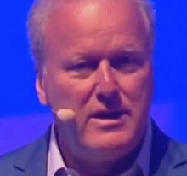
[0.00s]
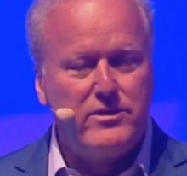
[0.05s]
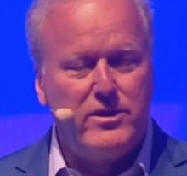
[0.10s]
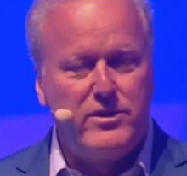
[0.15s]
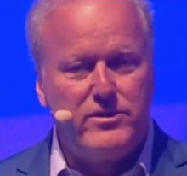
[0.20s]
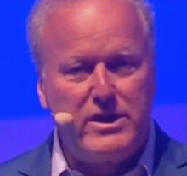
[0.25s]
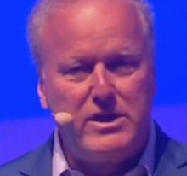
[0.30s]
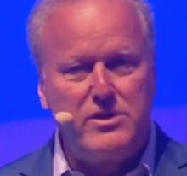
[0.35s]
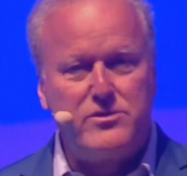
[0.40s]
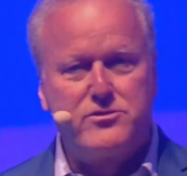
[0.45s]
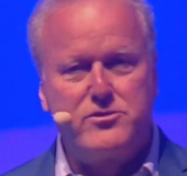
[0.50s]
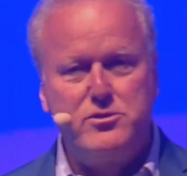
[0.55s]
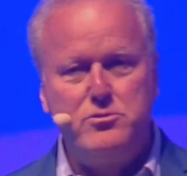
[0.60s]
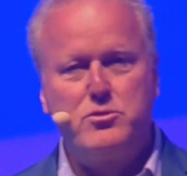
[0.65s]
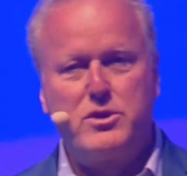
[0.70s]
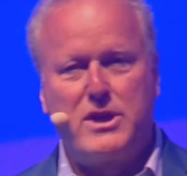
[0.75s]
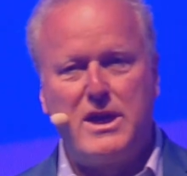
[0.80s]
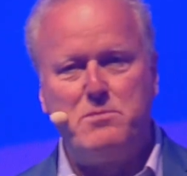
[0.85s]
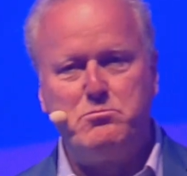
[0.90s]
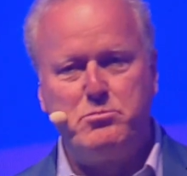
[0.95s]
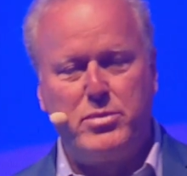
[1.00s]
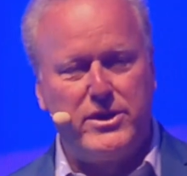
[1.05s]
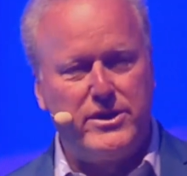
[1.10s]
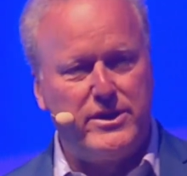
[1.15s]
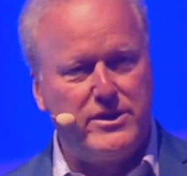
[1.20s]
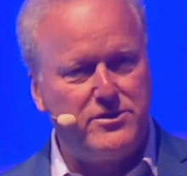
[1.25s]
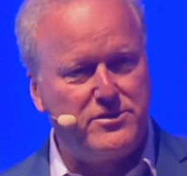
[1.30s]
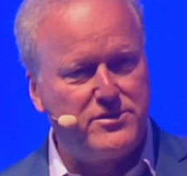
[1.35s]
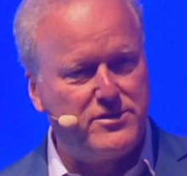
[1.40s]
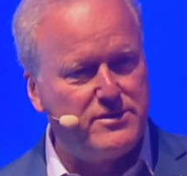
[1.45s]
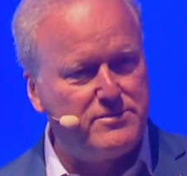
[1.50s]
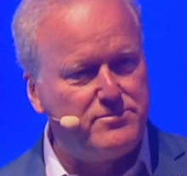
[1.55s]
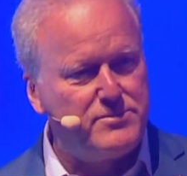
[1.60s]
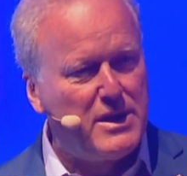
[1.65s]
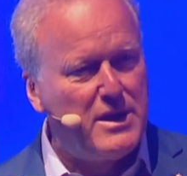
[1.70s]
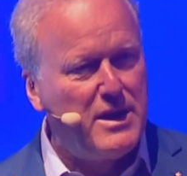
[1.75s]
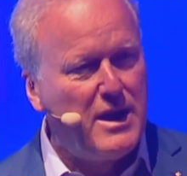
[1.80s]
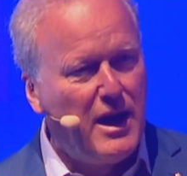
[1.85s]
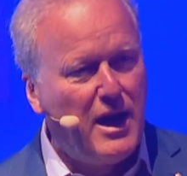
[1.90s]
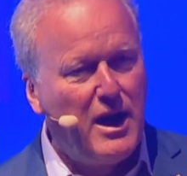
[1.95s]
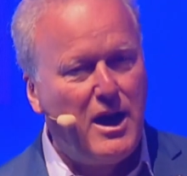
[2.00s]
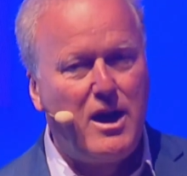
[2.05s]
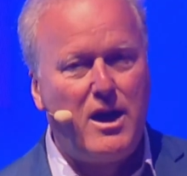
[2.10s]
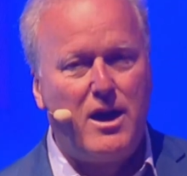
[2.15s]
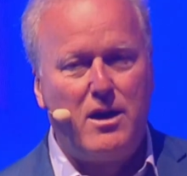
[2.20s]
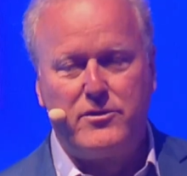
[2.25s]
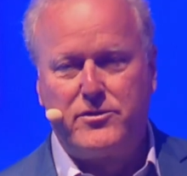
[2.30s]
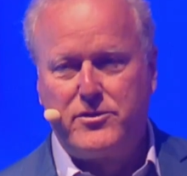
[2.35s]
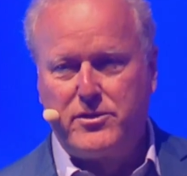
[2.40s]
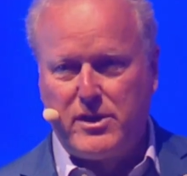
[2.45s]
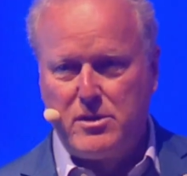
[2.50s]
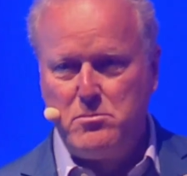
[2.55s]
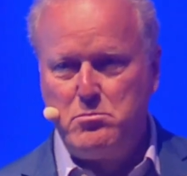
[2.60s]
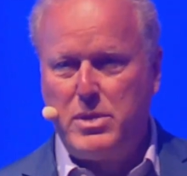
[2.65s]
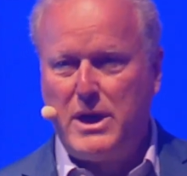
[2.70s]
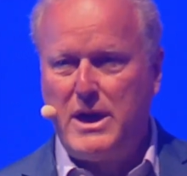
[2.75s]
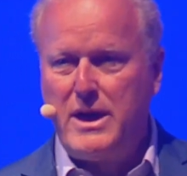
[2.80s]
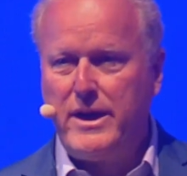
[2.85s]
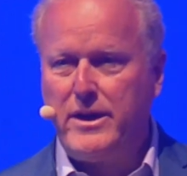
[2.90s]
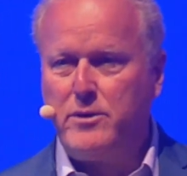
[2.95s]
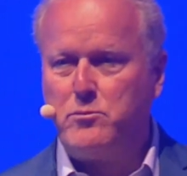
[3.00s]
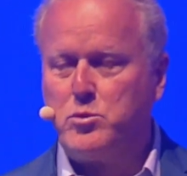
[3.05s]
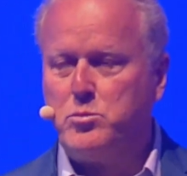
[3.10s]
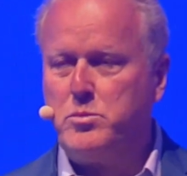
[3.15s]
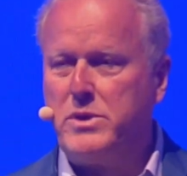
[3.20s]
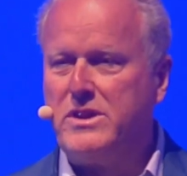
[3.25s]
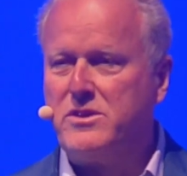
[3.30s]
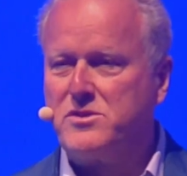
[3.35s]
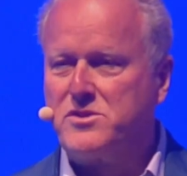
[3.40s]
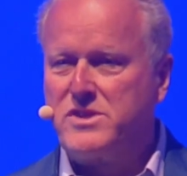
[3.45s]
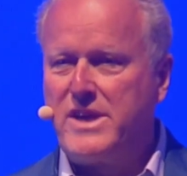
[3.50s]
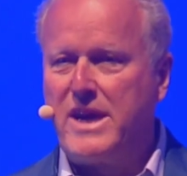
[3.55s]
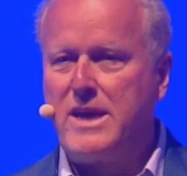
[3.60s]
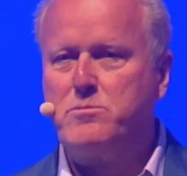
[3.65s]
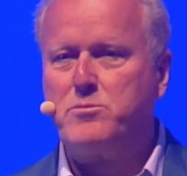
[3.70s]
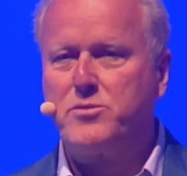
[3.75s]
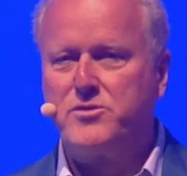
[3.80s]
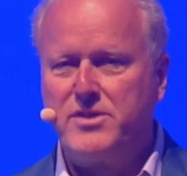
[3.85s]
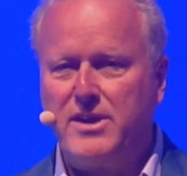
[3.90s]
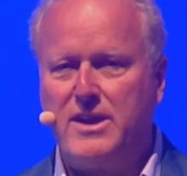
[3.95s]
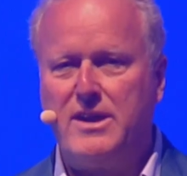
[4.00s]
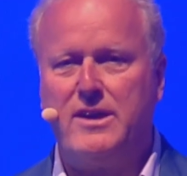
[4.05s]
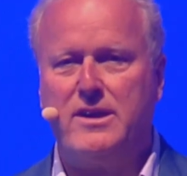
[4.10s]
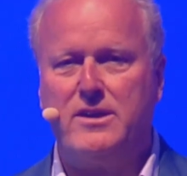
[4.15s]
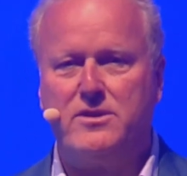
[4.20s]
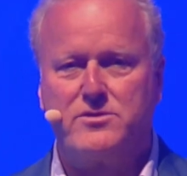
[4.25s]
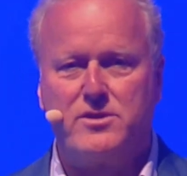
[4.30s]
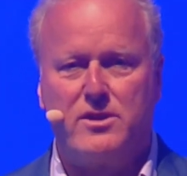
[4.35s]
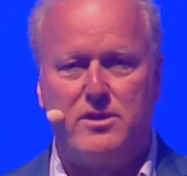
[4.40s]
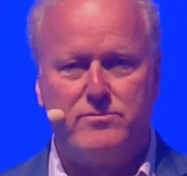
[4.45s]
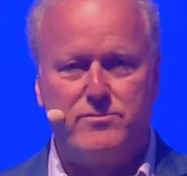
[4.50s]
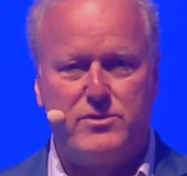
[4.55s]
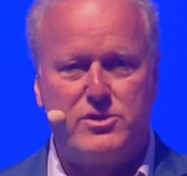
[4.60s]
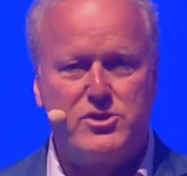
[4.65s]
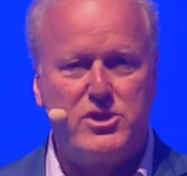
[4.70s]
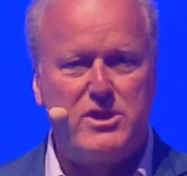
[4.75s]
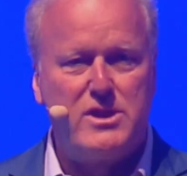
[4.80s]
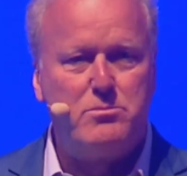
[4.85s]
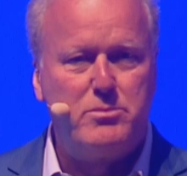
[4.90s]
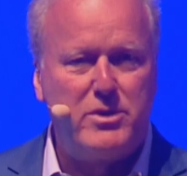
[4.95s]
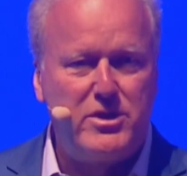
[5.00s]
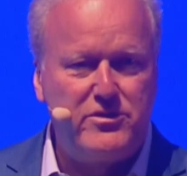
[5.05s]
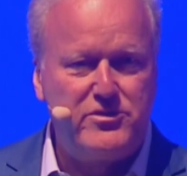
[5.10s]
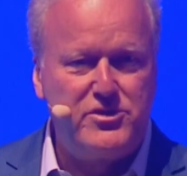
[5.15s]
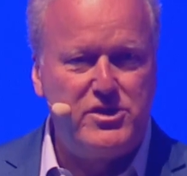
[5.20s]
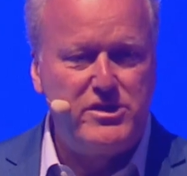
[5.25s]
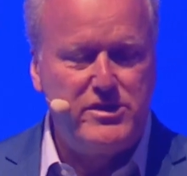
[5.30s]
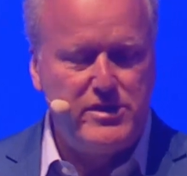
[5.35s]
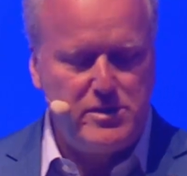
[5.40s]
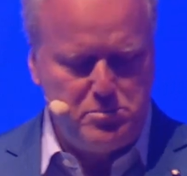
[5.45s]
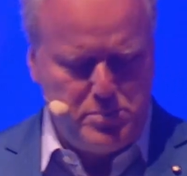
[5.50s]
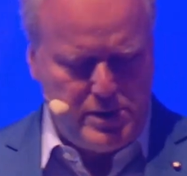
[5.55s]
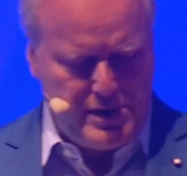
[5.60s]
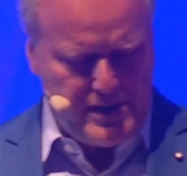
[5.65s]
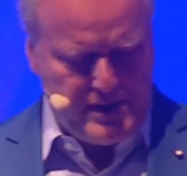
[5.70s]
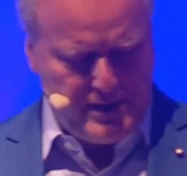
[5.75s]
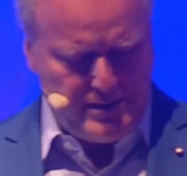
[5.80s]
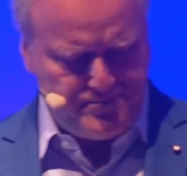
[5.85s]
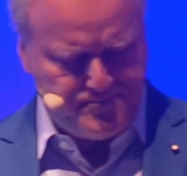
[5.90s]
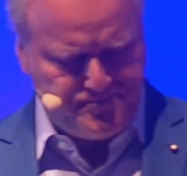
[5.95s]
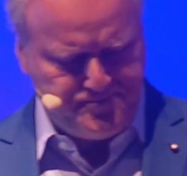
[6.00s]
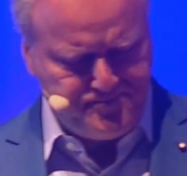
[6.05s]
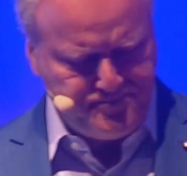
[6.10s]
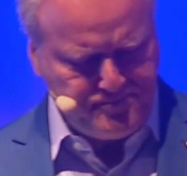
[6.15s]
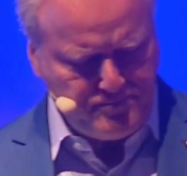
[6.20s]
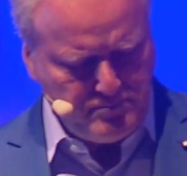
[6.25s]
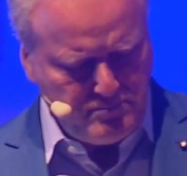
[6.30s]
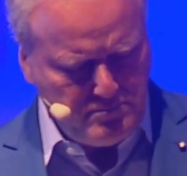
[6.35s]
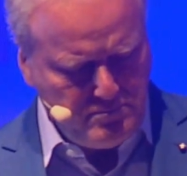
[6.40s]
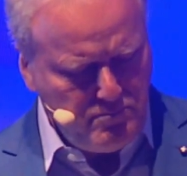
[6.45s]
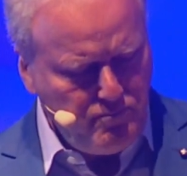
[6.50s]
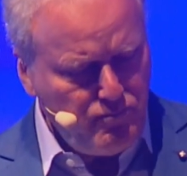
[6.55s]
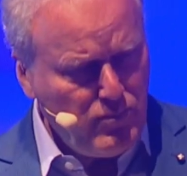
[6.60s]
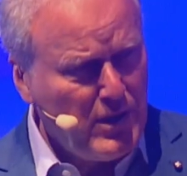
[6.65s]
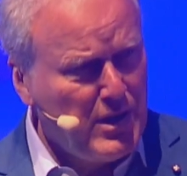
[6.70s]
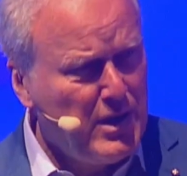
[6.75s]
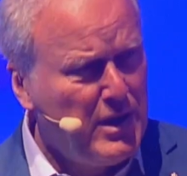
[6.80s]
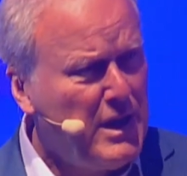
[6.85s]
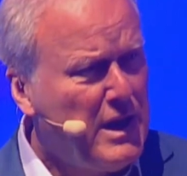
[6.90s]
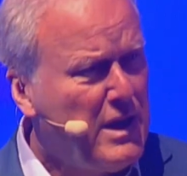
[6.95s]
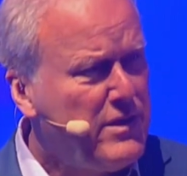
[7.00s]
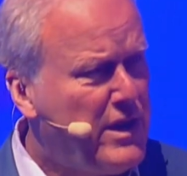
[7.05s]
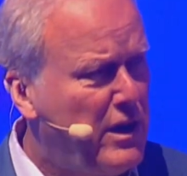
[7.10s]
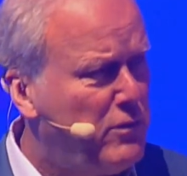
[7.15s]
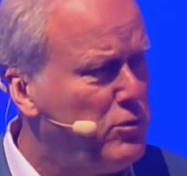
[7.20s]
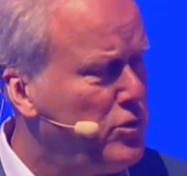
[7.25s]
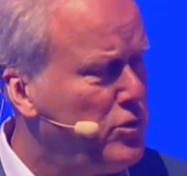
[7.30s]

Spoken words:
that these two companies combined will be the same size of the German GDP. They're